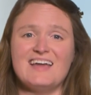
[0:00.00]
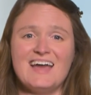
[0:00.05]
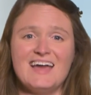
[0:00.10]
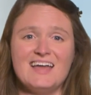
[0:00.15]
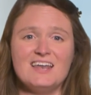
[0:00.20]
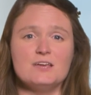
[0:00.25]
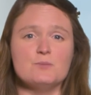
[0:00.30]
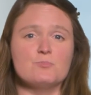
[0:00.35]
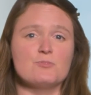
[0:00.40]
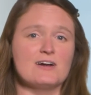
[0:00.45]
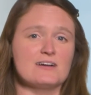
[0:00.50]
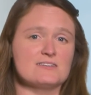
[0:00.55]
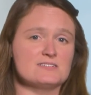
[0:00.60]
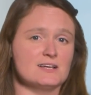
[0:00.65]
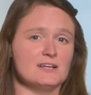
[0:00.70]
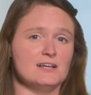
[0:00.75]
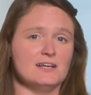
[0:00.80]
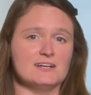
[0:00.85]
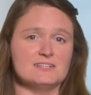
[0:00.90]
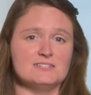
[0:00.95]
any
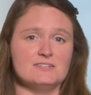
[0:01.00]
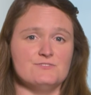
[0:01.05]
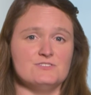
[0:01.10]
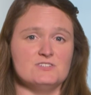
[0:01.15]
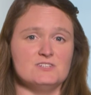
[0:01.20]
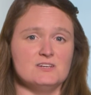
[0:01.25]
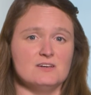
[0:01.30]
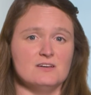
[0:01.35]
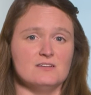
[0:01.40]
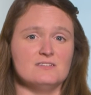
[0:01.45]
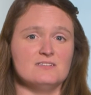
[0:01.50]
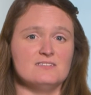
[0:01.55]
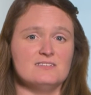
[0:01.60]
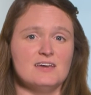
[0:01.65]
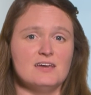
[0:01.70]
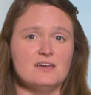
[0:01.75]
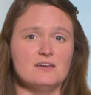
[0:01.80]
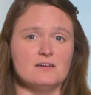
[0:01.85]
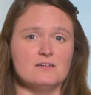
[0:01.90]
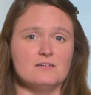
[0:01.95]
practical activity
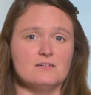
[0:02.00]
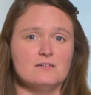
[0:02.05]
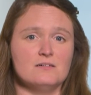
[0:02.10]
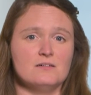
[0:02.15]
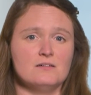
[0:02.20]
undertaken,